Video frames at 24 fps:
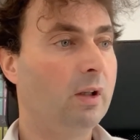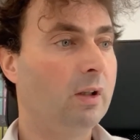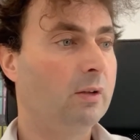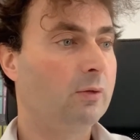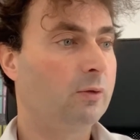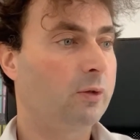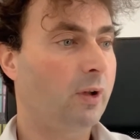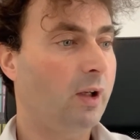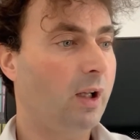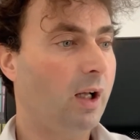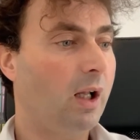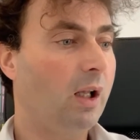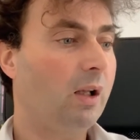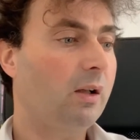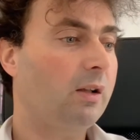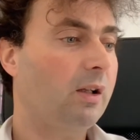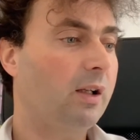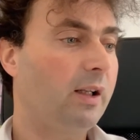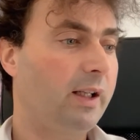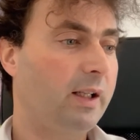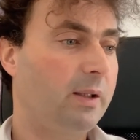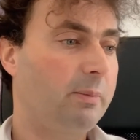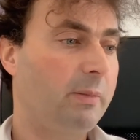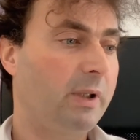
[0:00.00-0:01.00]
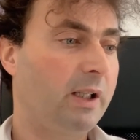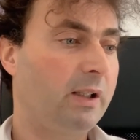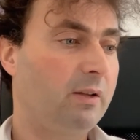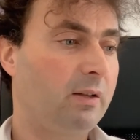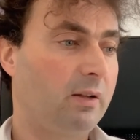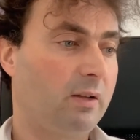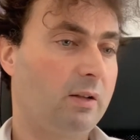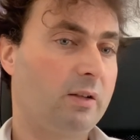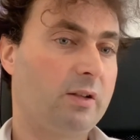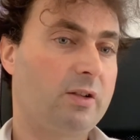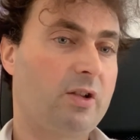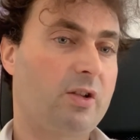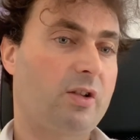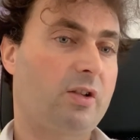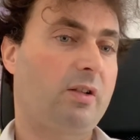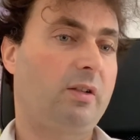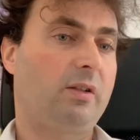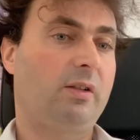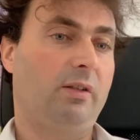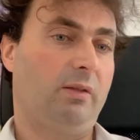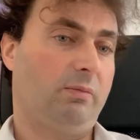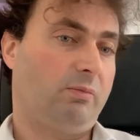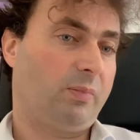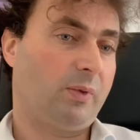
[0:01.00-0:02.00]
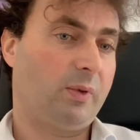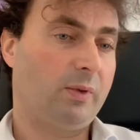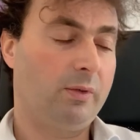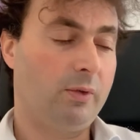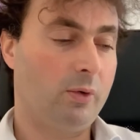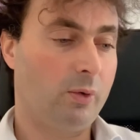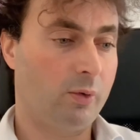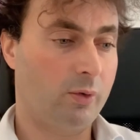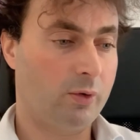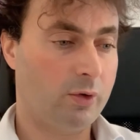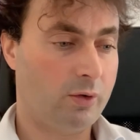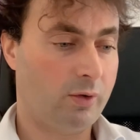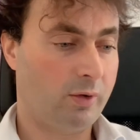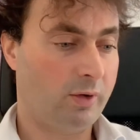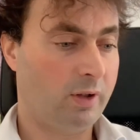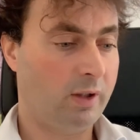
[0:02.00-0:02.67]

For the alkaline metals, you